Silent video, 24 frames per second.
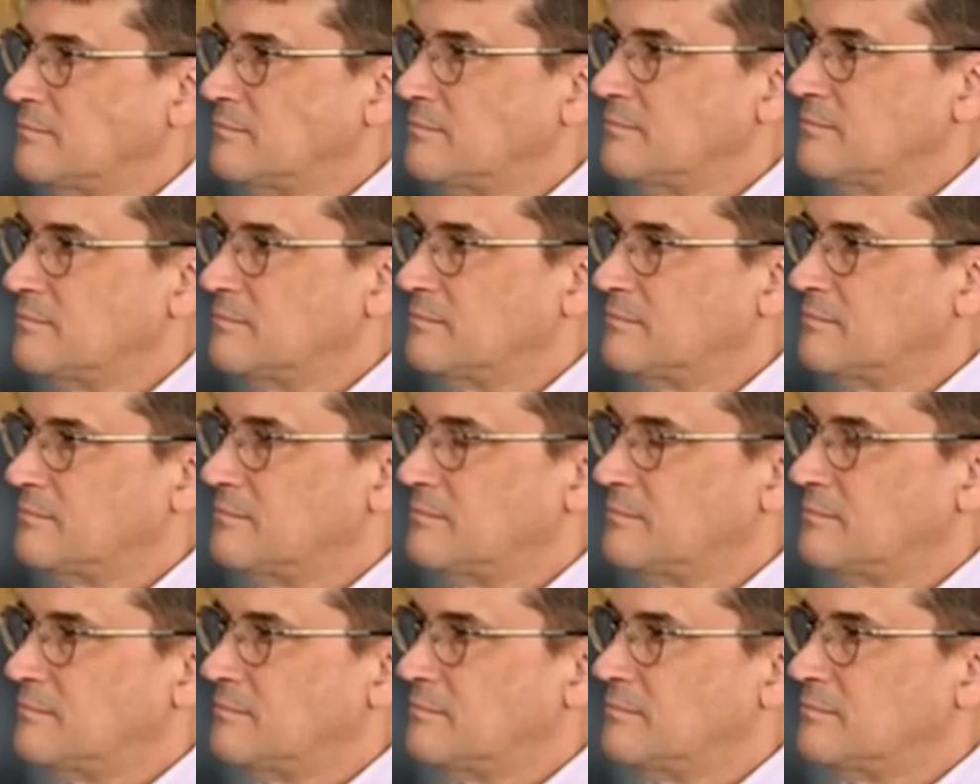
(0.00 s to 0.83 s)

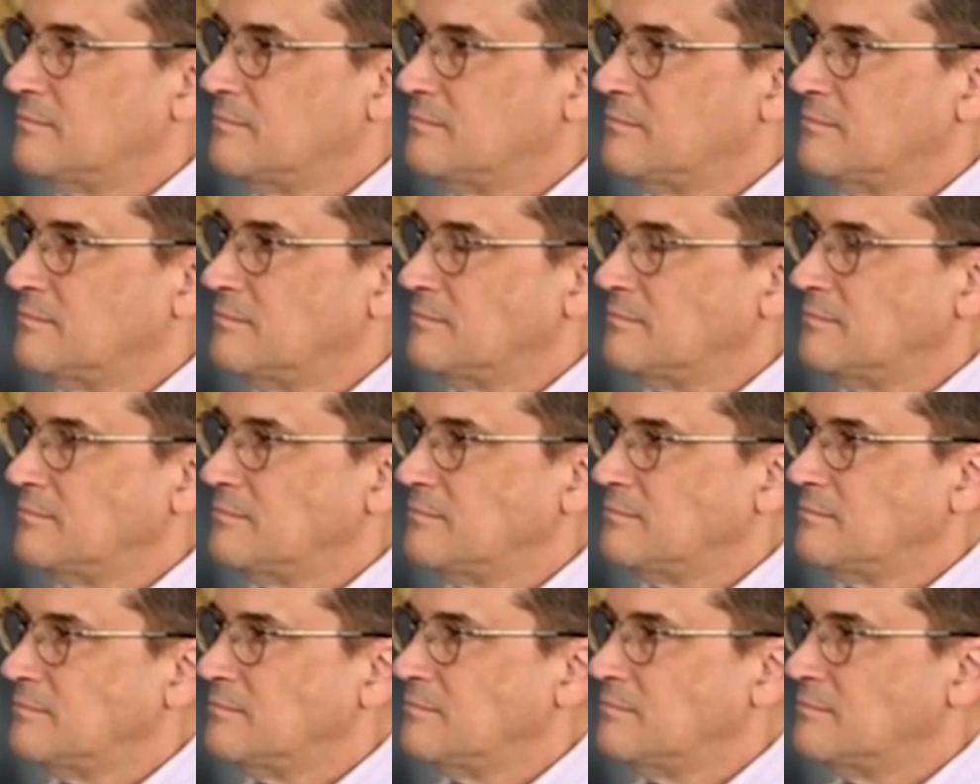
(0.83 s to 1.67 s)

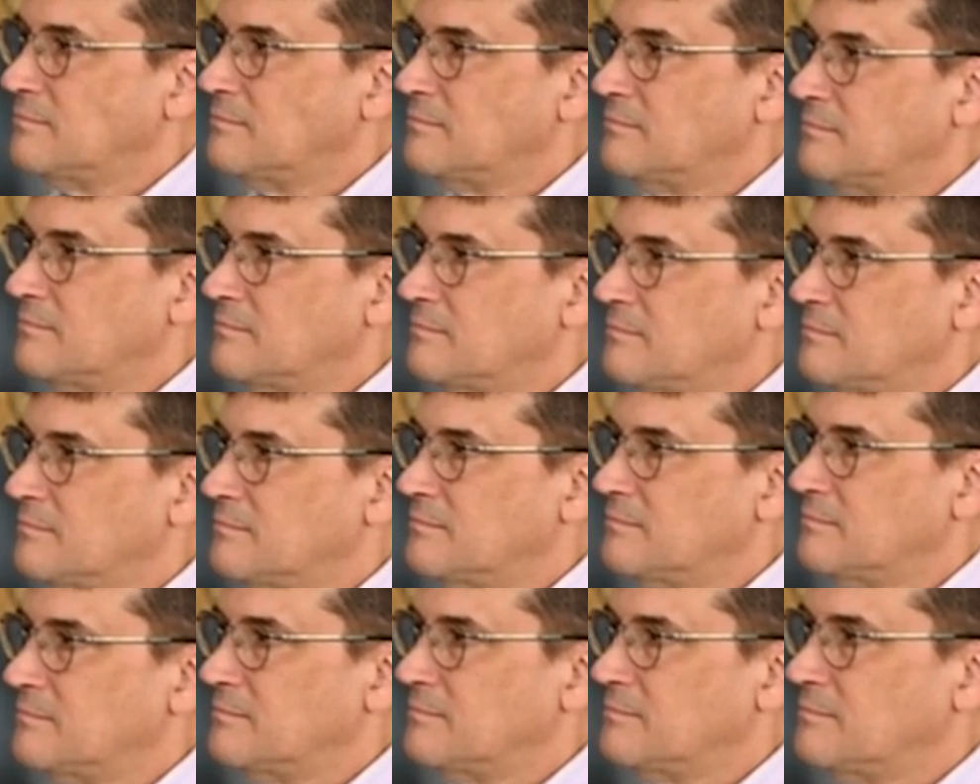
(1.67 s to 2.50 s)

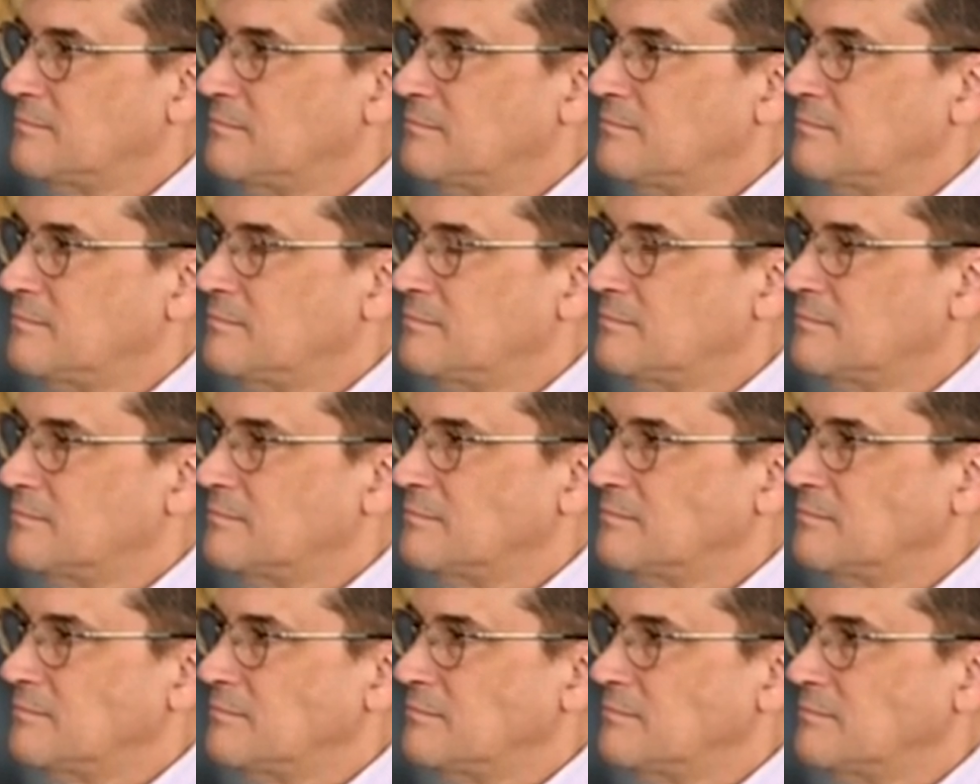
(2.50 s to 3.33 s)

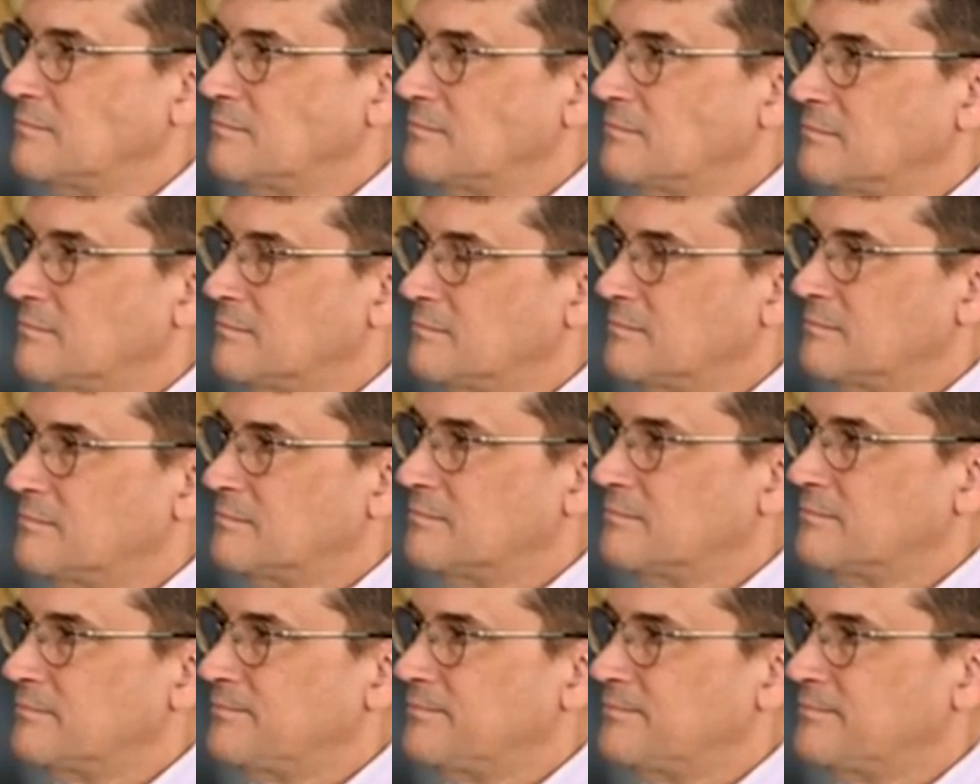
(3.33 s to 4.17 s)

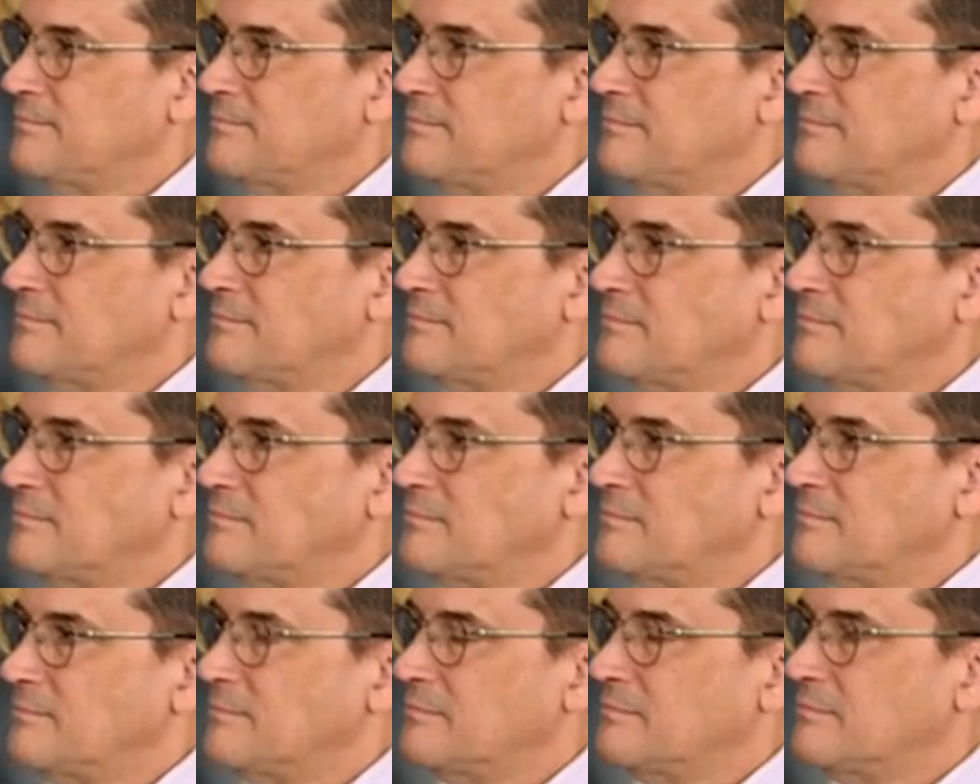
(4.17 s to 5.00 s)

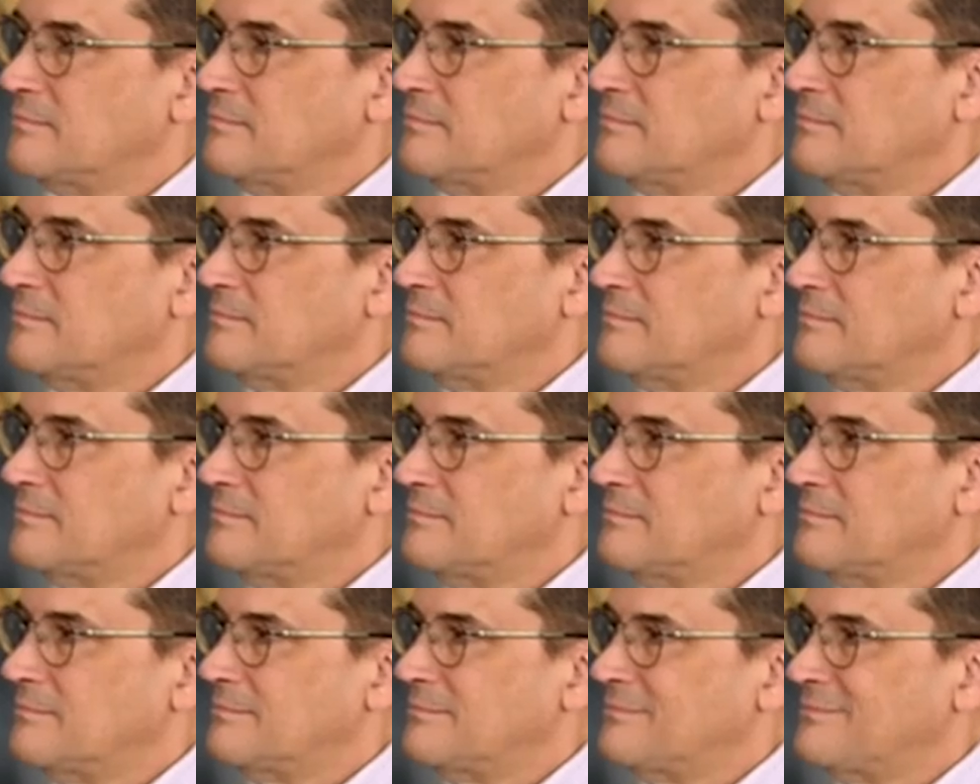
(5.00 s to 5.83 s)

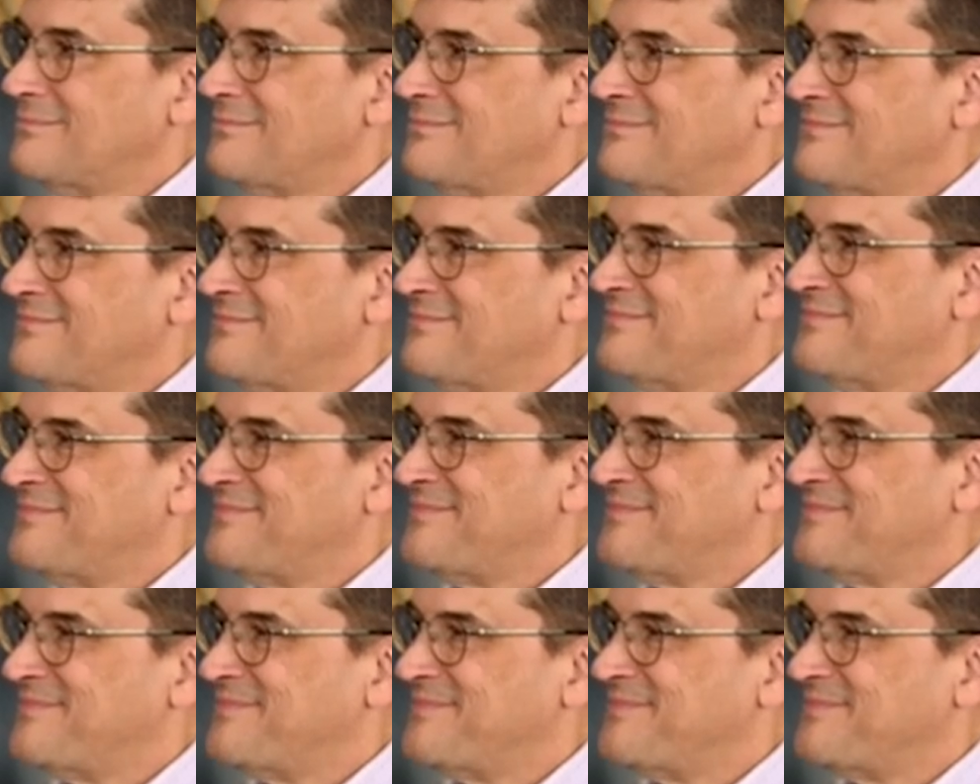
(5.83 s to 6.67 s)

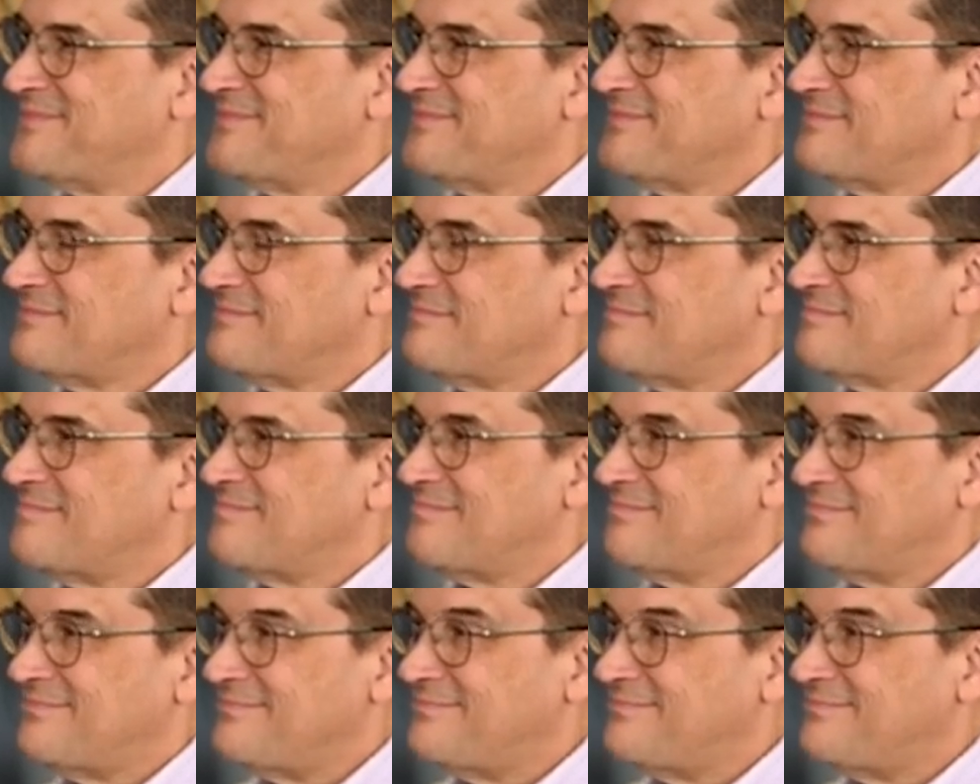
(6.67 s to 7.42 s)
[no speech]